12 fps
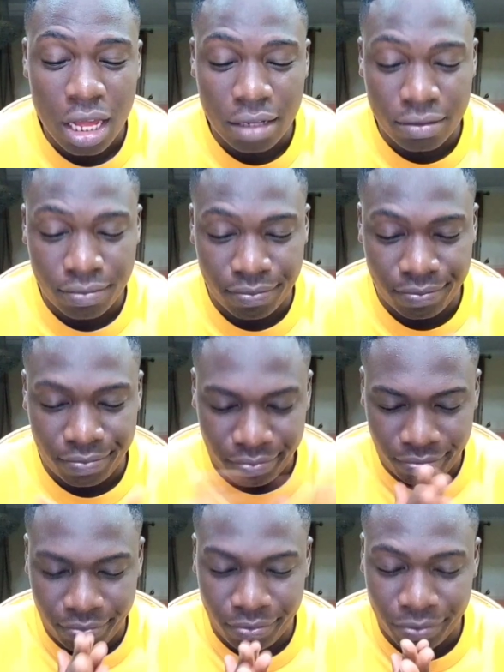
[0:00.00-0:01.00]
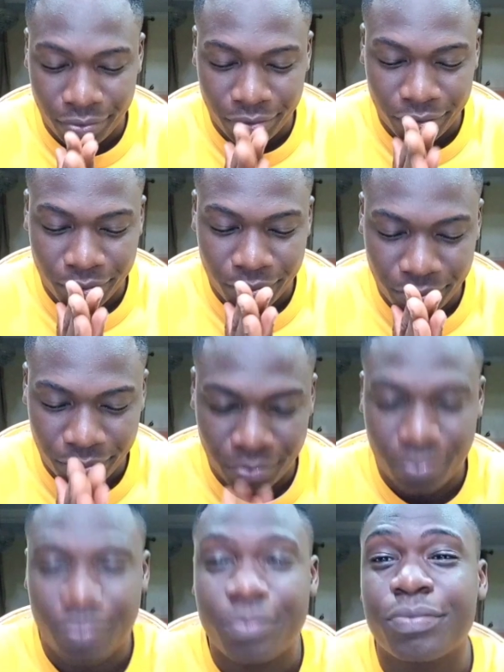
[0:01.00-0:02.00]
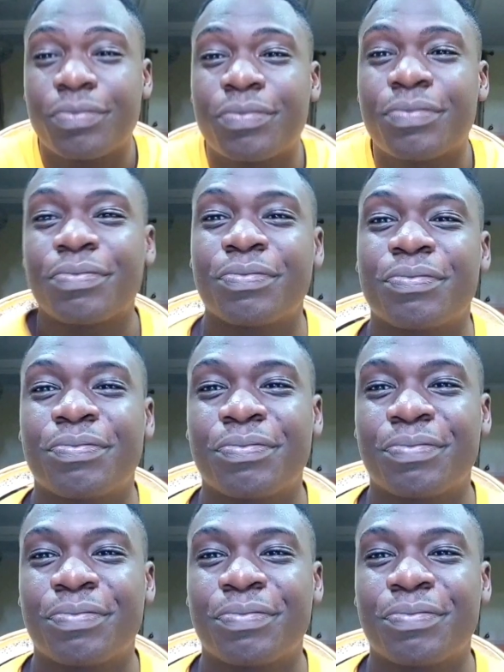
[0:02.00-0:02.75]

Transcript: Nobody speaks.